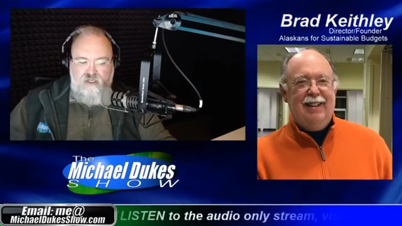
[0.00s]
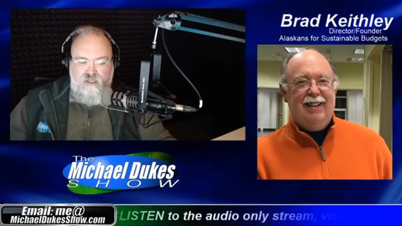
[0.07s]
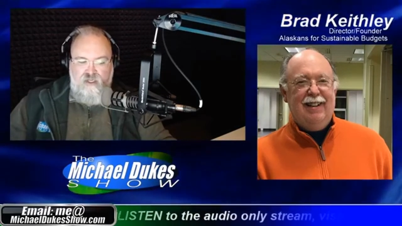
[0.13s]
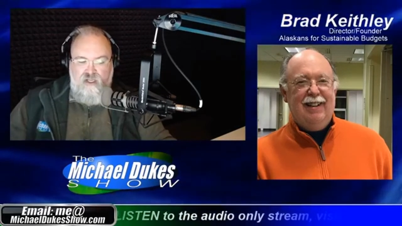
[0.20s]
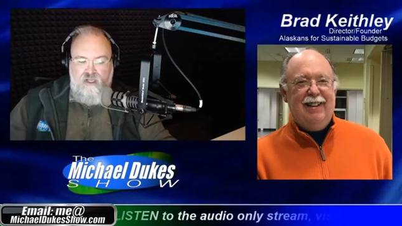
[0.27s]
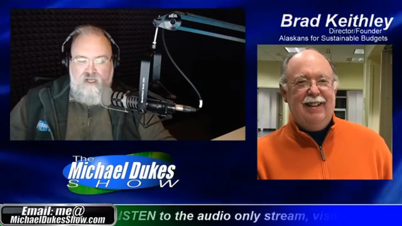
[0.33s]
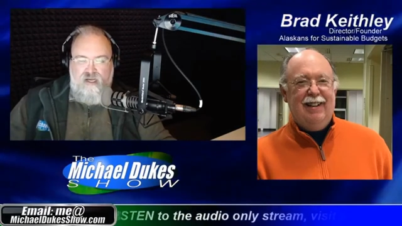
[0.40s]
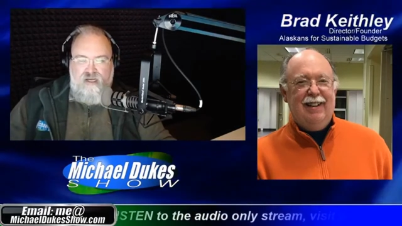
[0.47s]

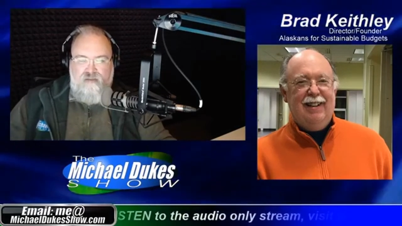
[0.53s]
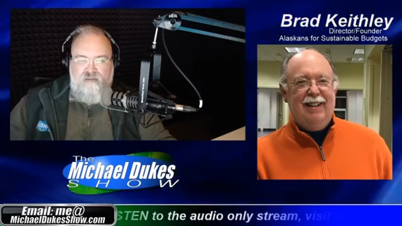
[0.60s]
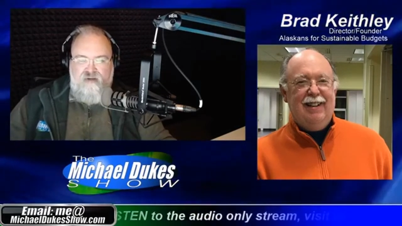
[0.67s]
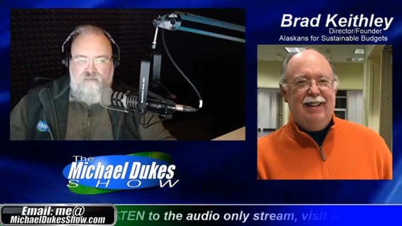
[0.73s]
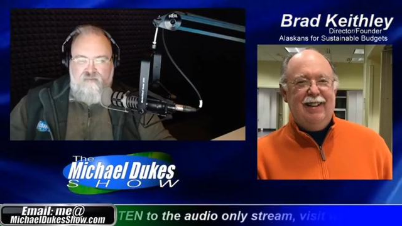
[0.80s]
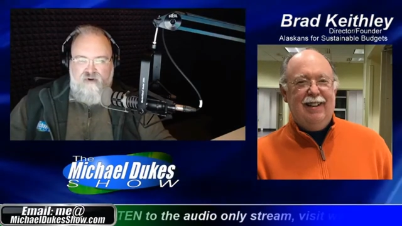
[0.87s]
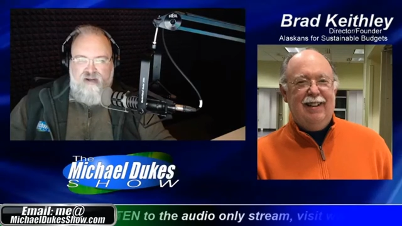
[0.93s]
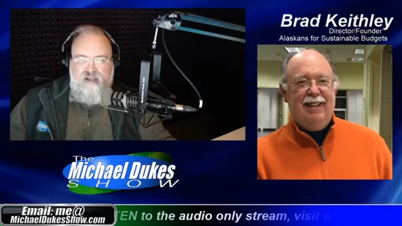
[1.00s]
Speaker 1: I mean,
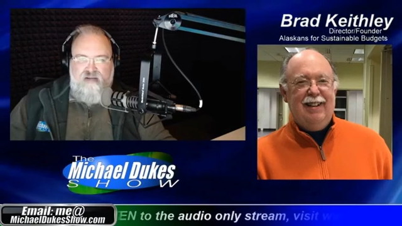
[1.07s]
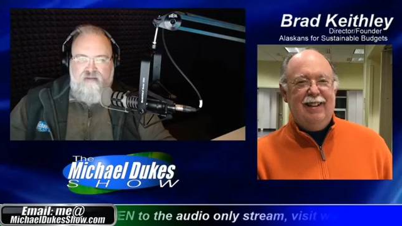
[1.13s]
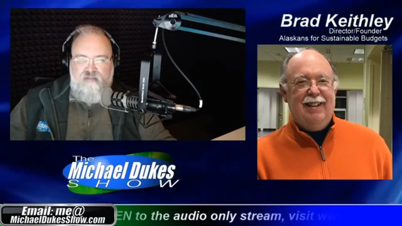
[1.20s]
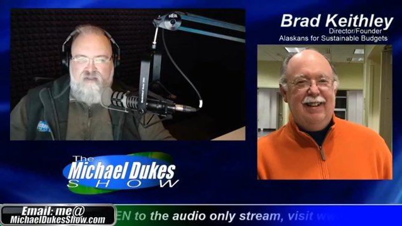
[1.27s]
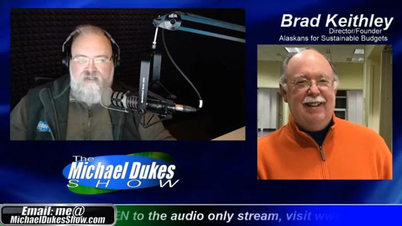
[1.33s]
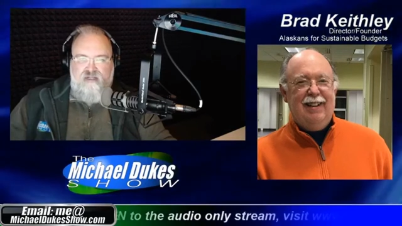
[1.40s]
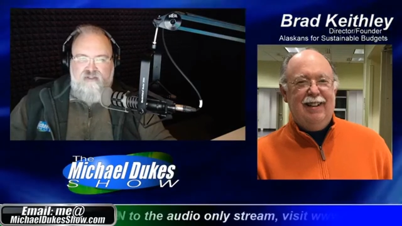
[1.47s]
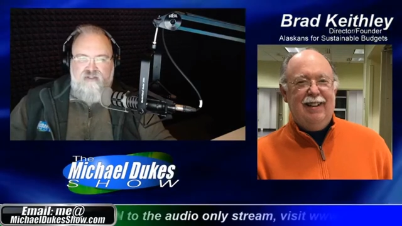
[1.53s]
Brad, I mean,
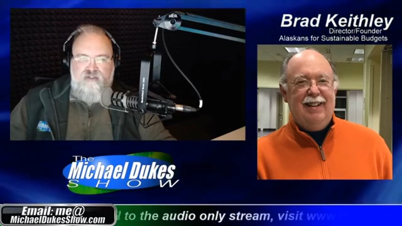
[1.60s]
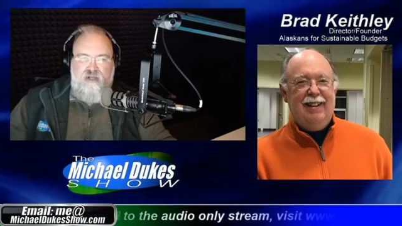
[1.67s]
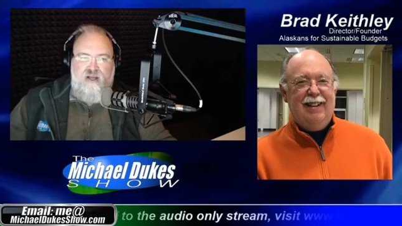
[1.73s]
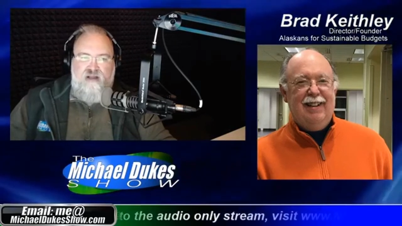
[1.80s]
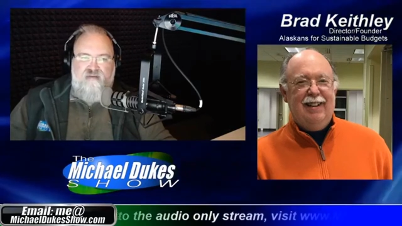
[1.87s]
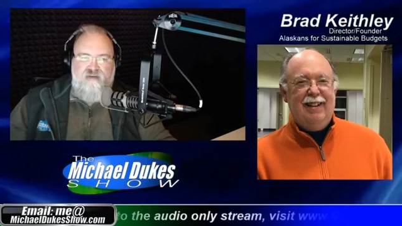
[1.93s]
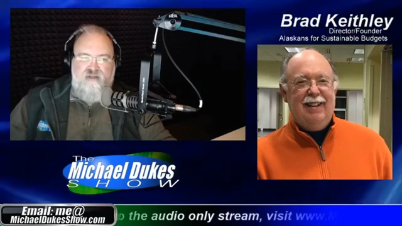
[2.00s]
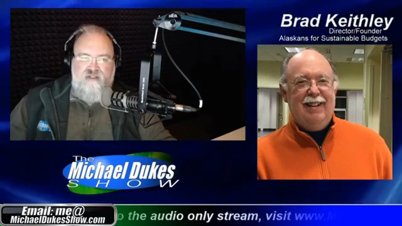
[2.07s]
that's
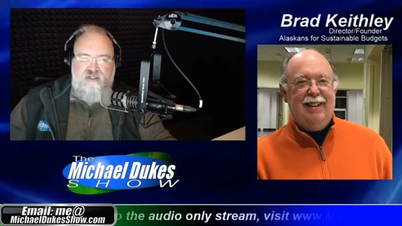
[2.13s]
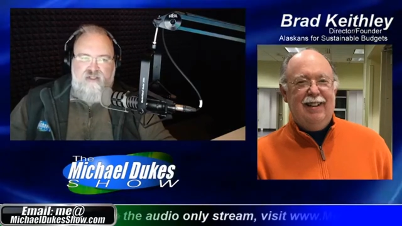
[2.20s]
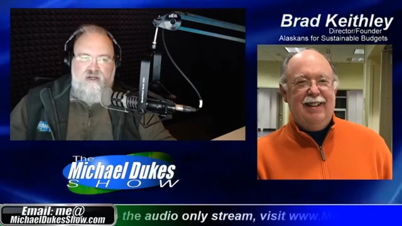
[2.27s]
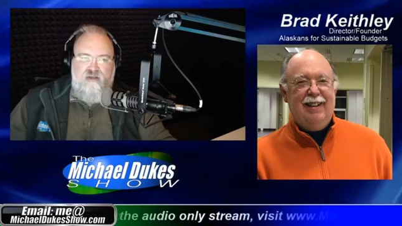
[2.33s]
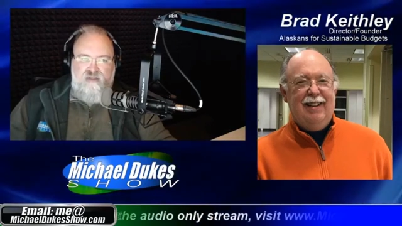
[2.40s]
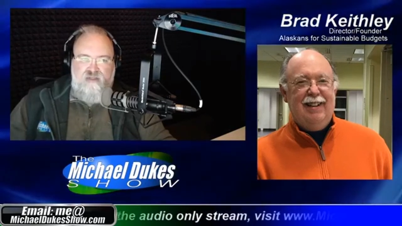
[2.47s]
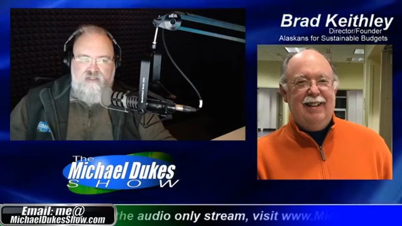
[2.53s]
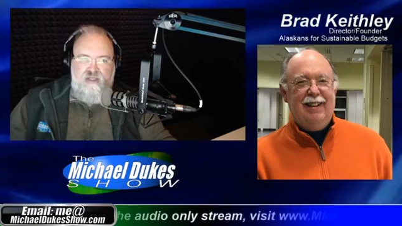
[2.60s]
obviously on the
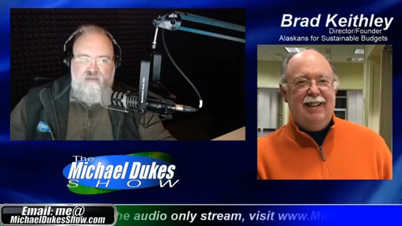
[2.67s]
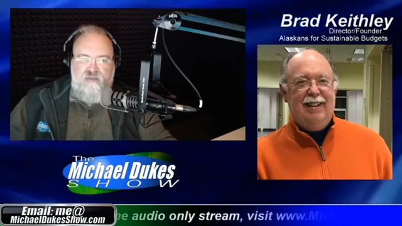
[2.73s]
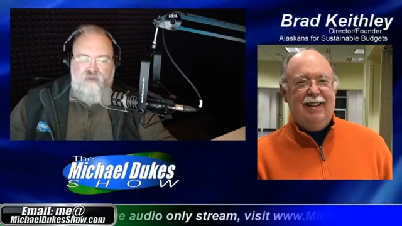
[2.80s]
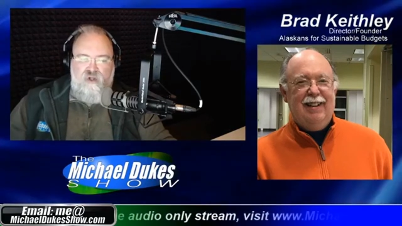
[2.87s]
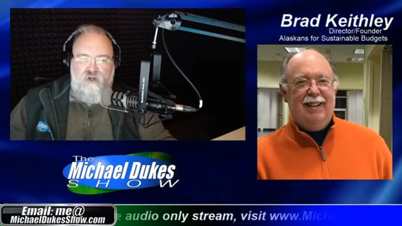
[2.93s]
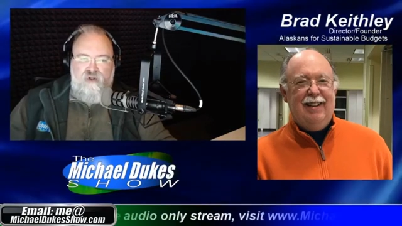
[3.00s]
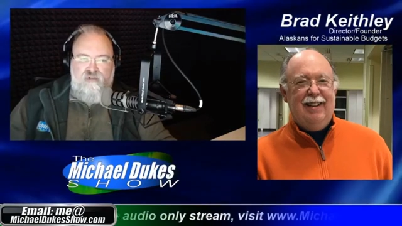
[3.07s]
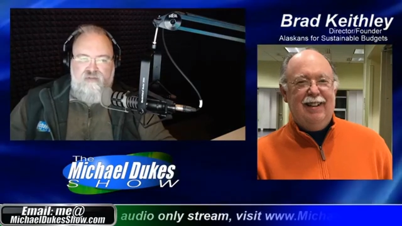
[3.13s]
table. All
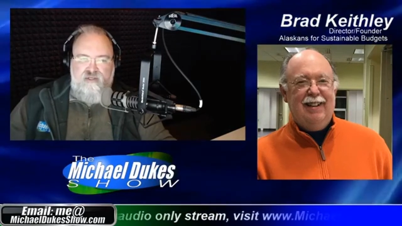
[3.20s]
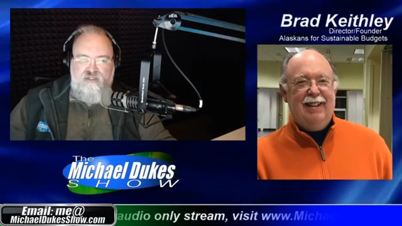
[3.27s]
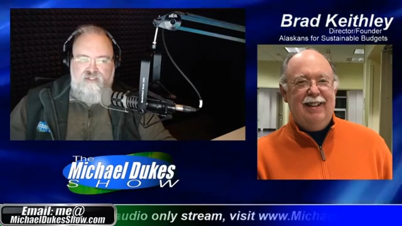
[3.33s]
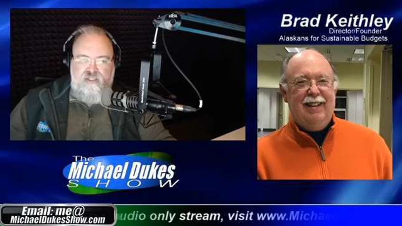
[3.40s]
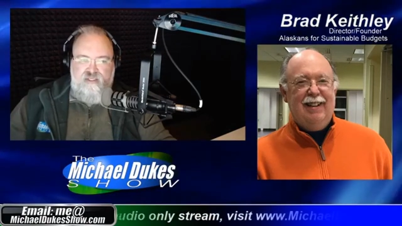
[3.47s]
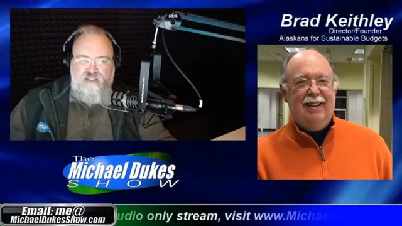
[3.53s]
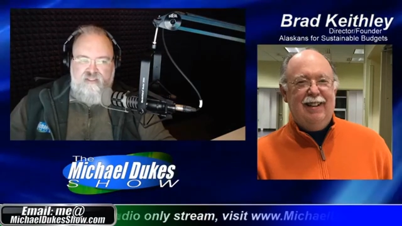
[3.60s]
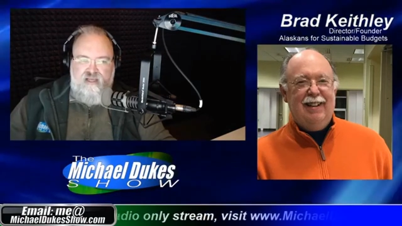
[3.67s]
these things
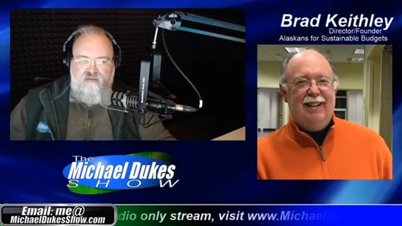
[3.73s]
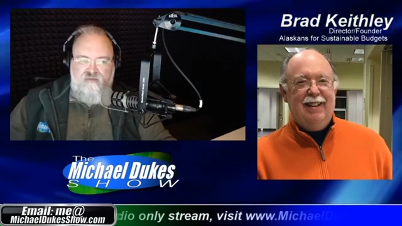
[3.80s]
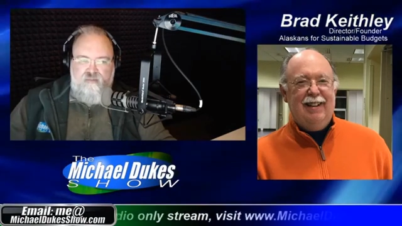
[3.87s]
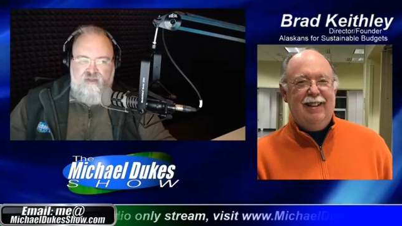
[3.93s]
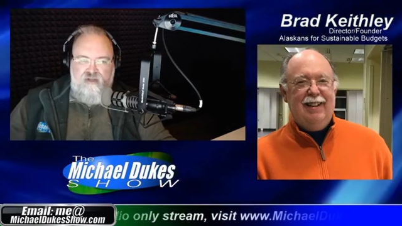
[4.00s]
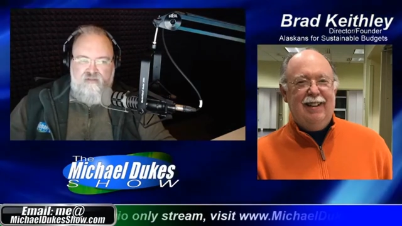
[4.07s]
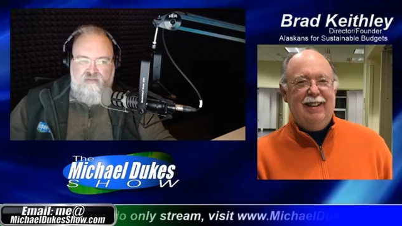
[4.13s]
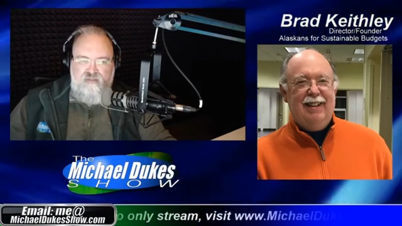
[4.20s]
have to be on the
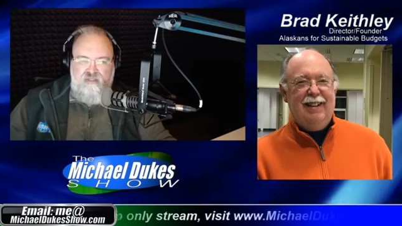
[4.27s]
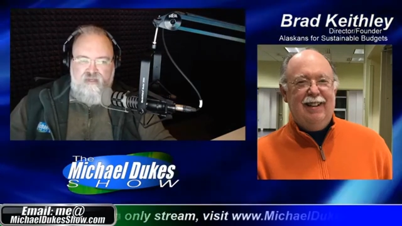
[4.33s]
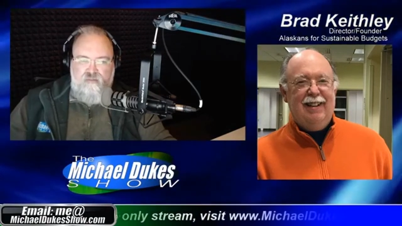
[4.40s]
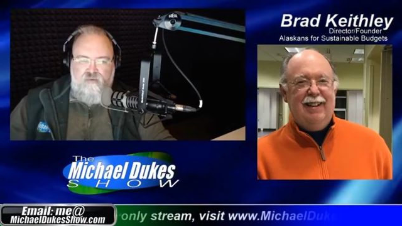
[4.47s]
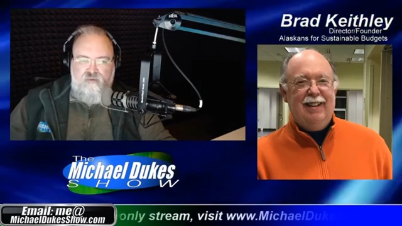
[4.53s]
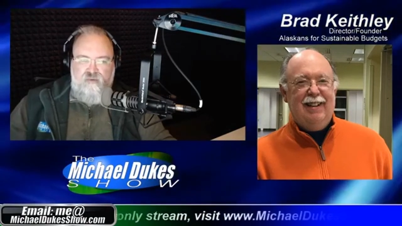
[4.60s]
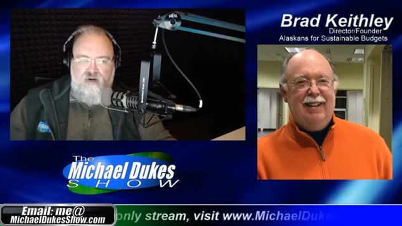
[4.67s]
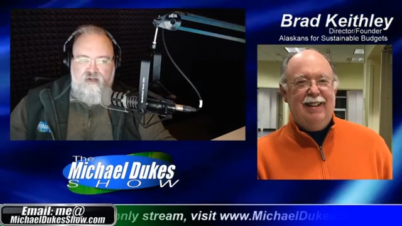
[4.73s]
table,
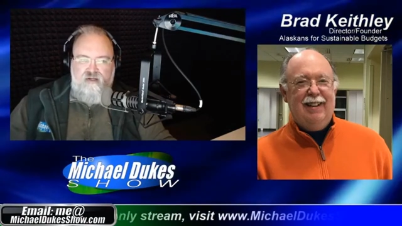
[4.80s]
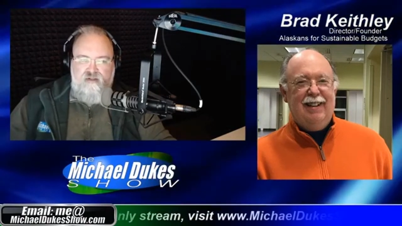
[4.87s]
right?